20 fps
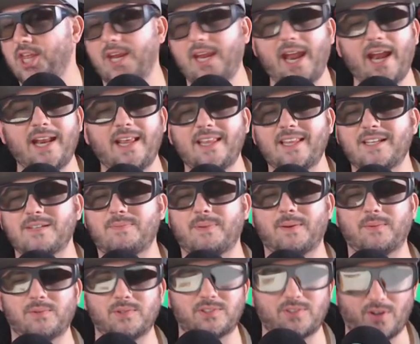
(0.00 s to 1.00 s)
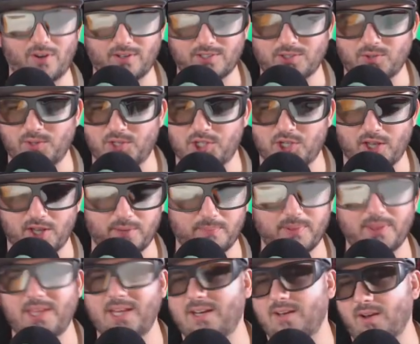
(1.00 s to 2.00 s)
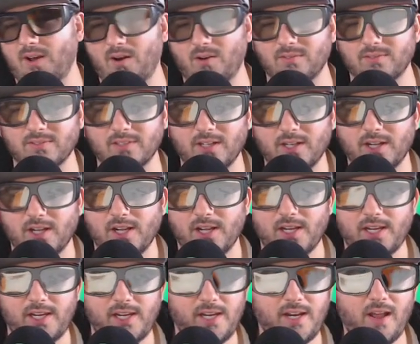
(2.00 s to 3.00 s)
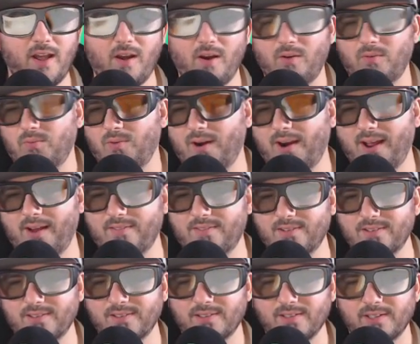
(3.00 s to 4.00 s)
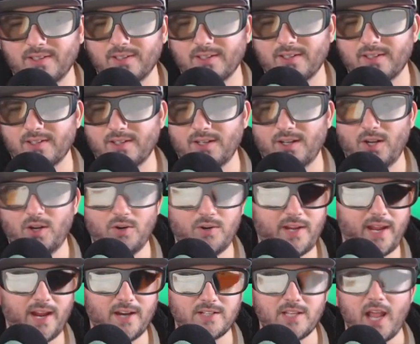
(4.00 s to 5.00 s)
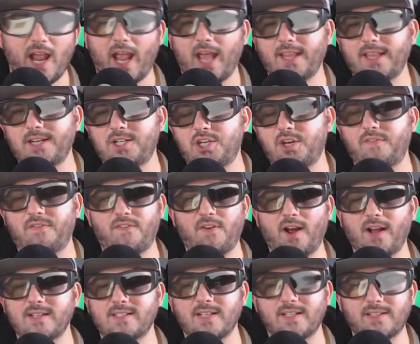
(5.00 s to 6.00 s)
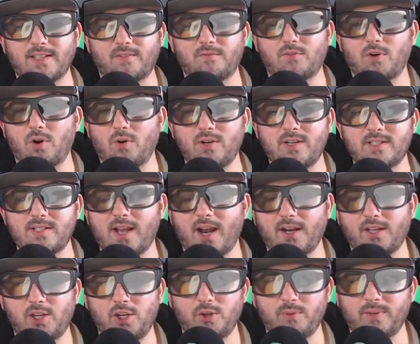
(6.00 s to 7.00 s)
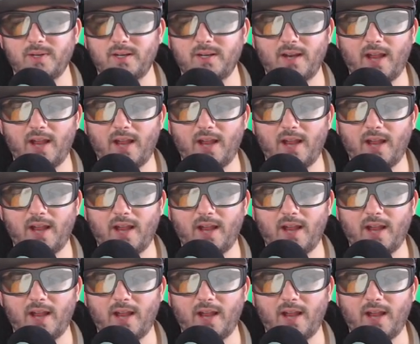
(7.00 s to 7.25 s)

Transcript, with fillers: any of these people would talk to each other, but they don't. You know, whatever. Who cares? And then she finds out that Rhodey's not a human.